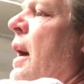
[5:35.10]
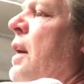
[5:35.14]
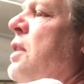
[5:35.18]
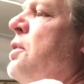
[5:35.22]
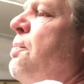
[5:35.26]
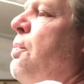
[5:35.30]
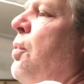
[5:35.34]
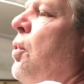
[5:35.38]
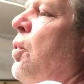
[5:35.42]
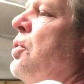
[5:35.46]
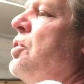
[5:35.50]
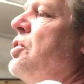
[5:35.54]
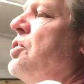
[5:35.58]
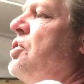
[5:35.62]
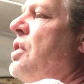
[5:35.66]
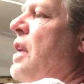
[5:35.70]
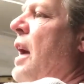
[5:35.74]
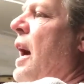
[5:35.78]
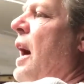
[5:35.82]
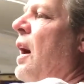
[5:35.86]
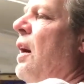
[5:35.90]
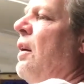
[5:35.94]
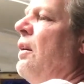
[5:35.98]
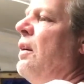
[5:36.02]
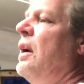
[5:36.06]
Export
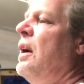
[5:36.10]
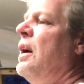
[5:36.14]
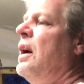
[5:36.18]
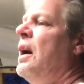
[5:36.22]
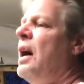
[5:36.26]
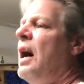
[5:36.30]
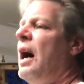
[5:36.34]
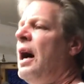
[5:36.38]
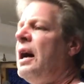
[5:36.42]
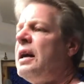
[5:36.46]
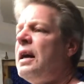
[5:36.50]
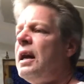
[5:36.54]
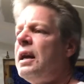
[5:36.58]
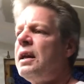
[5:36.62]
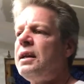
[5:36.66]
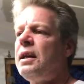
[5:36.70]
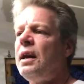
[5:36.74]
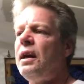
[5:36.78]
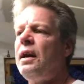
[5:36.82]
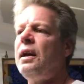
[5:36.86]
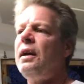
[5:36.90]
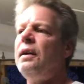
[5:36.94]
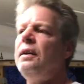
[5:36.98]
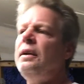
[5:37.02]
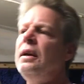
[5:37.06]
Stout. I got to
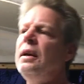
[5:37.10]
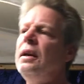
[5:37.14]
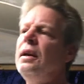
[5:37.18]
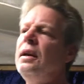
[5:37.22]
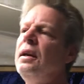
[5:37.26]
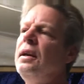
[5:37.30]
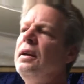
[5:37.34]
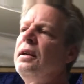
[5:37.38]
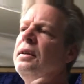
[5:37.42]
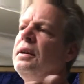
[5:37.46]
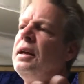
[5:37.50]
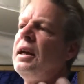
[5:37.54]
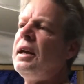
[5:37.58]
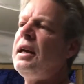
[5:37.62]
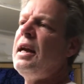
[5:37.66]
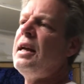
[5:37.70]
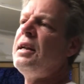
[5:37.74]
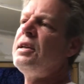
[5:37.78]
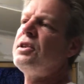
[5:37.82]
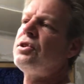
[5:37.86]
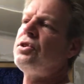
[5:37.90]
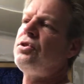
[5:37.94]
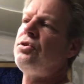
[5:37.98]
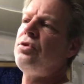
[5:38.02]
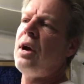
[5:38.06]
tell you, the
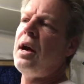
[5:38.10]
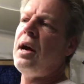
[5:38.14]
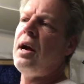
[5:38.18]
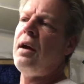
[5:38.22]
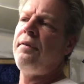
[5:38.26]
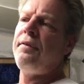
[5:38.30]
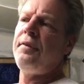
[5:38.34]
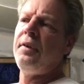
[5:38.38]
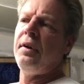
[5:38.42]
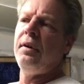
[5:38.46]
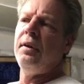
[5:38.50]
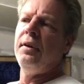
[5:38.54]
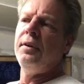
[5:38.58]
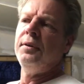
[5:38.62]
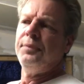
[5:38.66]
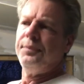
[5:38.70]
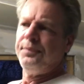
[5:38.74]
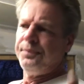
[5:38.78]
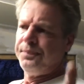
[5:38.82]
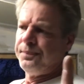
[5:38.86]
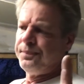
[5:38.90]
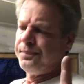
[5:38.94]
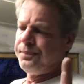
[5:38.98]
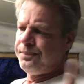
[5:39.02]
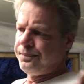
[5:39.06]
Guinness Draft,
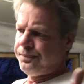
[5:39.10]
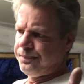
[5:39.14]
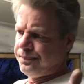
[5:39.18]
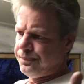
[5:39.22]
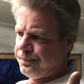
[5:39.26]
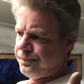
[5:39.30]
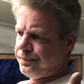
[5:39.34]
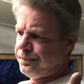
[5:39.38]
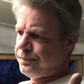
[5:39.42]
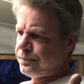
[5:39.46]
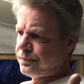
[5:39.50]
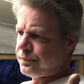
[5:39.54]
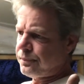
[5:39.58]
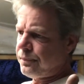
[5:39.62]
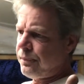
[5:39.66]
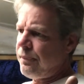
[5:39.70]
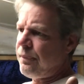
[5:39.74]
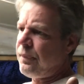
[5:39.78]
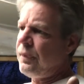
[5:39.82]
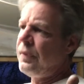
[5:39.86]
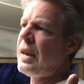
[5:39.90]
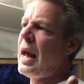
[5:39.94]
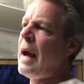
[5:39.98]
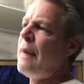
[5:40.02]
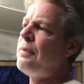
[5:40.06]

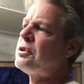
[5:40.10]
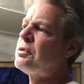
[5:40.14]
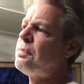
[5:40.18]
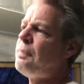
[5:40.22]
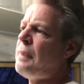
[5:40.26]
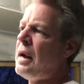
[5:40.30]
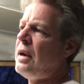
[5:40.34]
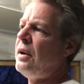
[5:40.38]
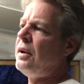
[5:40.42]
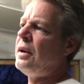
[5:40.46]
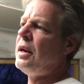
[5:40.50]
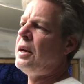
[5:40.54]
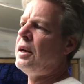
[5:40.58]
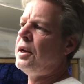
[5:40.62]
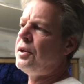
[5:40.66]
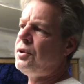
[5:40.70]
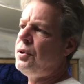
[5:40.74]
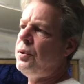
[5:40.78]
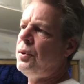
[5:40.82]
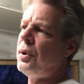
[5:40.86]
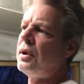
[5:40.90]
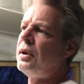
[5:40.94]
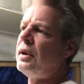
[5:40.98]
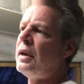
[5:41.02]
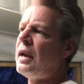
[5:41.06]
that was better than the
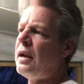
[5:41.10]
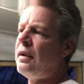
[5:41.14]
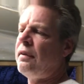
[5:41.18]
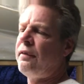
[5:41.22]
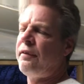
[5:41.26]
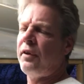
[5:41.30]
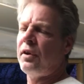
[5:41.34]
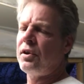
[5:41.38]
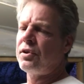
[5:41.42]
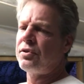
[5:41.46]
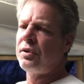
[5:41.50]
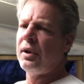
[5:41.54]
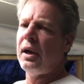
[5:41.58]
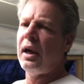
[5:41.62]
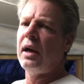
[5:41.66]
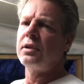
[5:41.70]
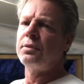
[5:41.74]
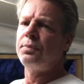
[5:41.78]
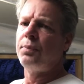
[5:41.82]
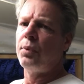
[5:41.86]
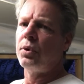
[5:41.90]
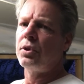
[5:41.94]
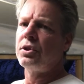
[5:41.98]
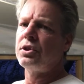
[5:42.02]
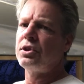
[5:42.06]
200 Anniversary
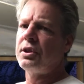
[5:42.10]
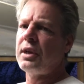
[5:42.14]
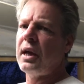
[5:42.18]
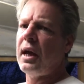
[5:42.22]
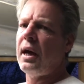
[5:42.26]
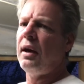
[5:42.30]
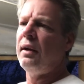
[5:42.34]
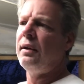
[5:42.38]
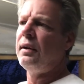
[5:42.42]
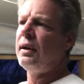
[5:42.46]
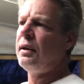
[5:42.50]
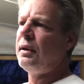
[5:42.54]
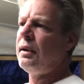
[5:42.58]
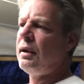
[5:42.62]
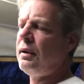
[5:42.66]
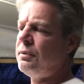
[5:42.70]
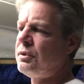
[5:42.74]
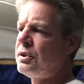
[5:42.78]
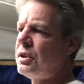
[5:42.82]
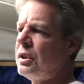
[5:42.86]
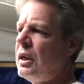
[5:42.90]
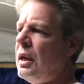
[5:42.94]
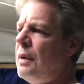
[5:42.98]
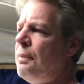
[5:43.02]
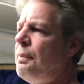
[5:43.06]
Export Stout. It
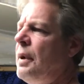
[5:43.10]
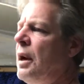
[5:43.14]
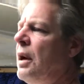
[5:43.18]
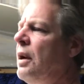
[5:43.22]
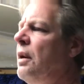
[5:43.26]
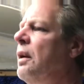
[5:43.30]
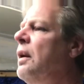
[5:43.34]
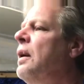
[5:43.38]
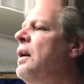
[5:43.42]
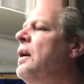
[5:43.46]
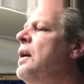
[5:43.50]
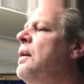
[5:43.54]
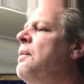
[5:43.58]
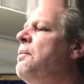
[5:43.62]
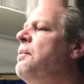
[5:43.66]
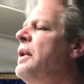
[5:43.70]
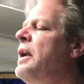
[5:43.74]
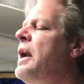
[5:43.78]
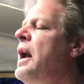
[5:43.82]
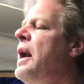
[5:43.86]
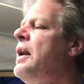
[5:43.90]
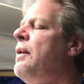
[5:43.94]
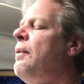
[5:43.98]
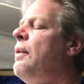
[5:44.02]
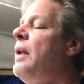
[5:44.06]
was a lot better.
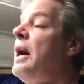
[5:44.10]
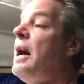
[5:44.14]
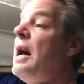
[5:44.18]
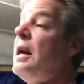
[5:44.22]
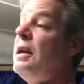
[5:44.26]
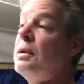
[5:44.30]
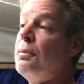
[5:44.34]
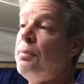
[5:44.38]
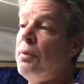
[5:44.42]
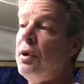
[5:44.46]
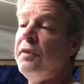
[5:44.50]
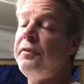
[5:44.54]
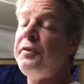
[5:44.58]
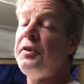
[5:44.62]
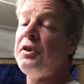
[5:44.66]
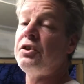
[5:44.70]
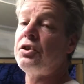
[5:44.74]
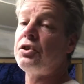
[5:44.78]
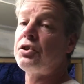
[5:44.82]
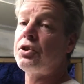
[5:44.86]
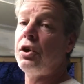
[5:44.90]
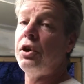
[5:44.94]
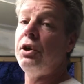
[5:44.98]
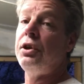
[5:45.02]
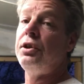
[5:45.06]
But anyway, and the Murphy's
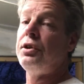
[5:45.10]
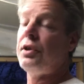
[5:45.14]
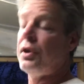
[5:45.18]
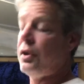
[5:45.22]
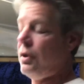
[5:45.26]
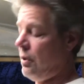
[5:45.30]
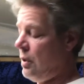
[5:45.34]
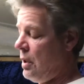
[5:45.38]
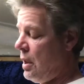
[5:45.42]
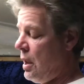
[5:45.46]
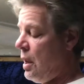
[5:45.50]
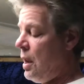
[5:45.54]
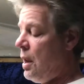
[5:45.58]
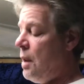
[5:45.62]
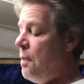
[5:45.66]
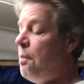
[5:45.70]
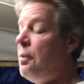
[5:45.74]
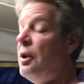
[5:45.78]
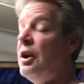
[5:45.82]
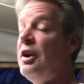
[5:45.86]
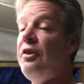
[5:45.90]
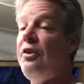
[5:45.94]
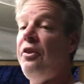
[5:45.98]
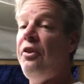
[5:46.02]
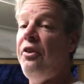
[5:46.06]
is good too.
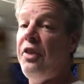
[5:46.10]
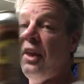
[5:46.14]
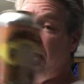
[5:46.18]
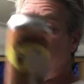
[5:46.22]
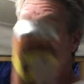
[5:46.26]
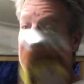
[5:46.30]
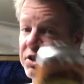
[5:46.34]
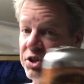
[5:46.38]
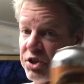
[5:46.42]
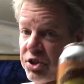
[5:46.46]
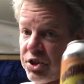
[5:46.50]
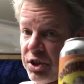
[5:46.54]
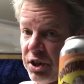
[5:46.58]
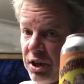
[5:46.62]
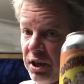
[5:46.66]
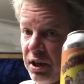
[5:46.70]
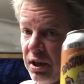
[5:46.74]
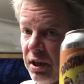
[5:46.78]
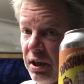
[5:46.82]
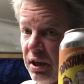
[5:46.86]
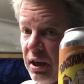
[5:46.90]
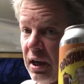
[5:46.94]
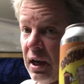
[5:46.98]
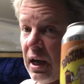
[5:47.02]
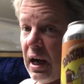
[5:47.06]
But this,
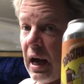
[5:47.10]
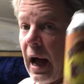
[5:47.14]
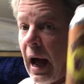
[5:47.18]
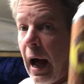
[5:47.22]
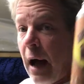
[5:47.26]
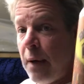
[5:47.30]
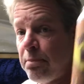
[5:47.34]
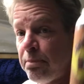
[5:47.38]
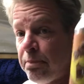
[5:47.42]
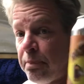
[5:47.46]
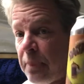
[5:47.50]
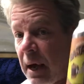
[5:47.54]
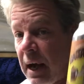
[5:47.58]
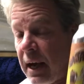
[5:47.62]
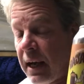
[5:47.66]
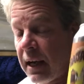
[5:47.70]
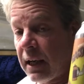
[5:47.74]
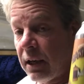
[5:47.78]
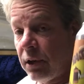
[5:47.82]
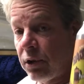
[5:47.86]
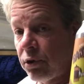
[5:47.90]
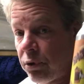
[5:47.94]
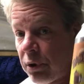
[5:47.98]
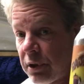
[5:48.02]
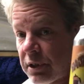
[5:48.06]
I'm
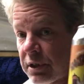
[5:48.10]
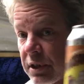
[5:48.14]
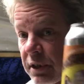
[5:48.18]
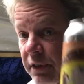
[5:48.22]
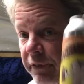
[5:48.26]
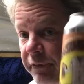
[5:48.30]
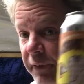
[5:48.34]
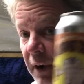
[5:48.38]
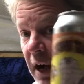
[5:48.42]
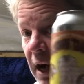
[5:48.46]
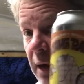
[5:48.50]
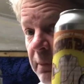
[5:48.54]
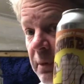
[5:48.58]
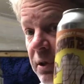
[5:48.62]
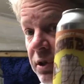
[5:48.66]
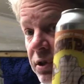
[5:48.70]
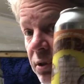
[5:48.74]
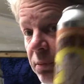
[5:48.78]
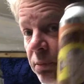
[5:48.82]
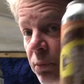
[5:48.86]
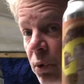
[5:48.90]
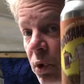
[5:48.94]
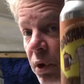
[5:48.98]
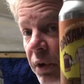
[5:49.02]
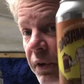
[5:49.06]
begging Chris to find me
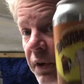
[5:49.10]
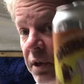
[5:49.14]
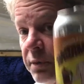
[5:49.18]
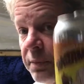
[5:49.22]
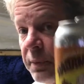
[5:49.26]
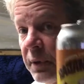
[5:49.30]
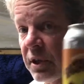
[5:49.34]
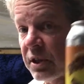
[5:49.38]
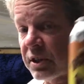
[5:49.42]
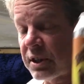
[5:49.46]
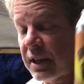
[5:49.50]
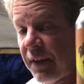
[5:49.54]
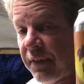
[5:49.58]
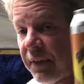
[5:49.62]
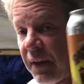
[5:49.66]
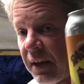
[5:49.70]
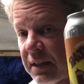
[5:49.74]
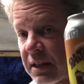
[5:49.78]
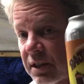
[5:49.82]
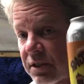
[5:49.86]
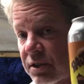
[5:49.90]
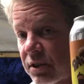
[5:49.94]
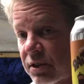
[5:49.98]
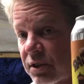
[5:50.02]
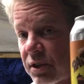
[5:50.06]
some more of this because I think
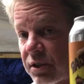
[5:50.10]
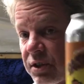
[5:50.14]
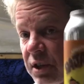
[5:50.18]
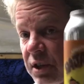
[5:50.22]
this is a